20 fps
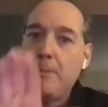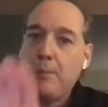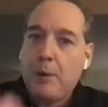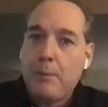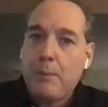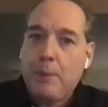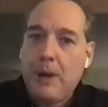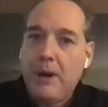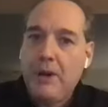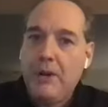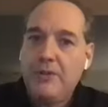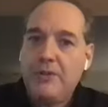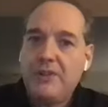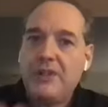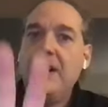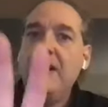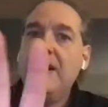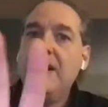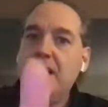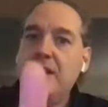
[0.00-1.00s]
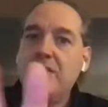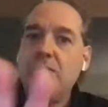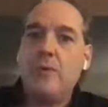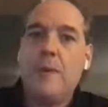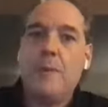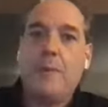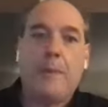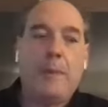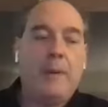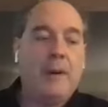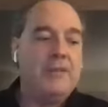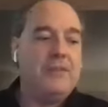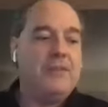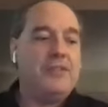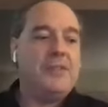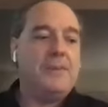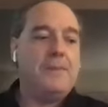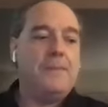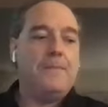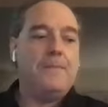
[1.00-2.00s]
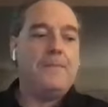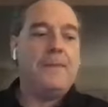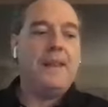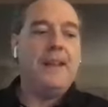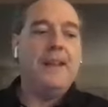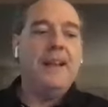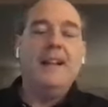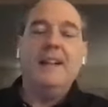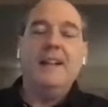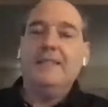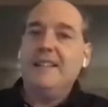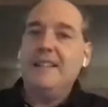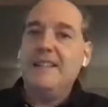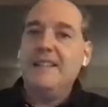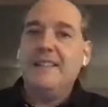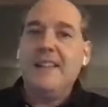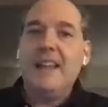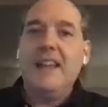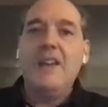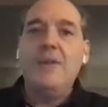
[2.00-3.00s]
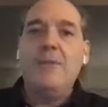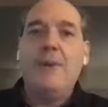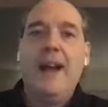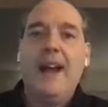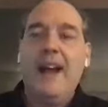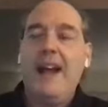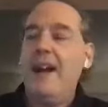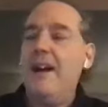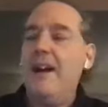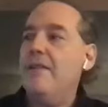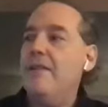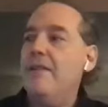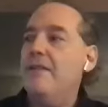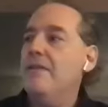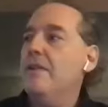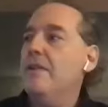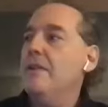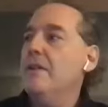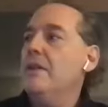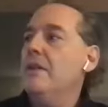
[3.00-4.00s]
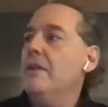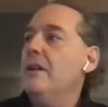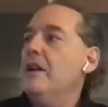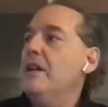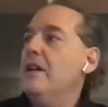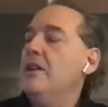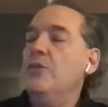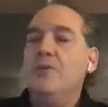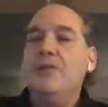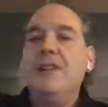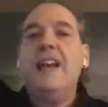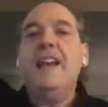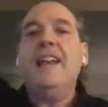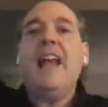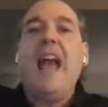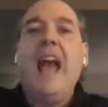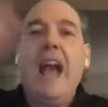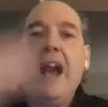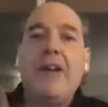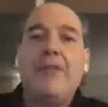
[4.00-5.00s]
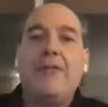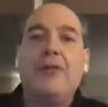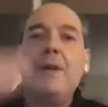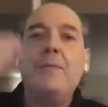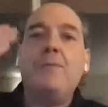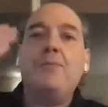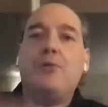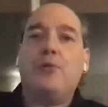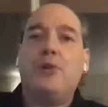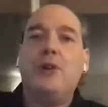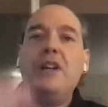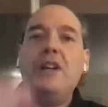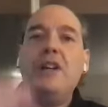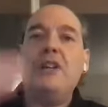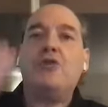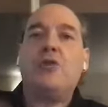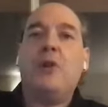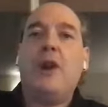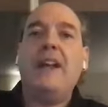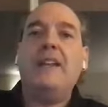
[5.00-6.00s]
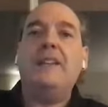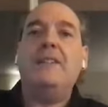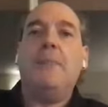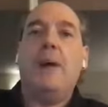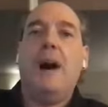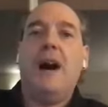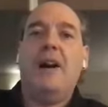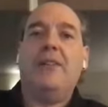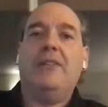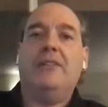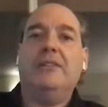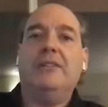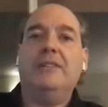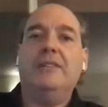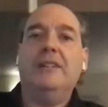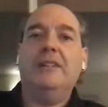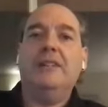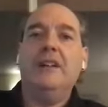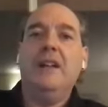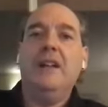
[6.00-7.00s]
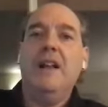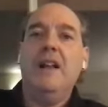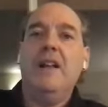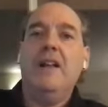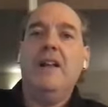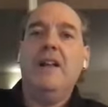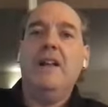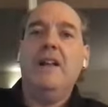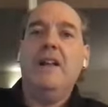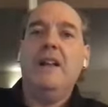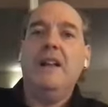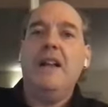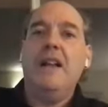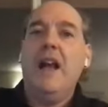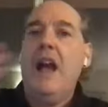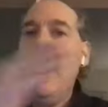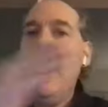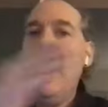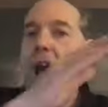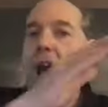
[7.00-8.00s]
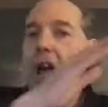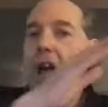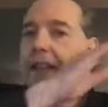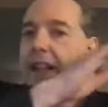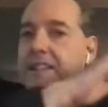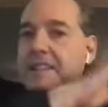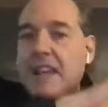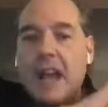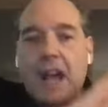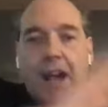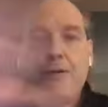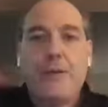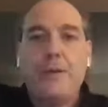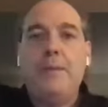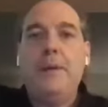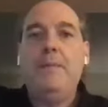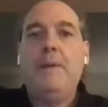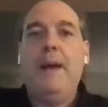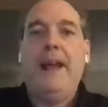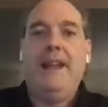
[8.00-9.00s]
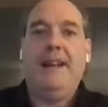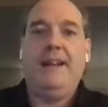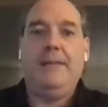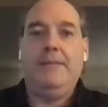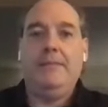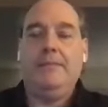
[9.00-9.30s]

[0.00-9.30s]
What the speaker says: propose. Here's what we proposed. Let's say you take every pre-trained model that's ever been made.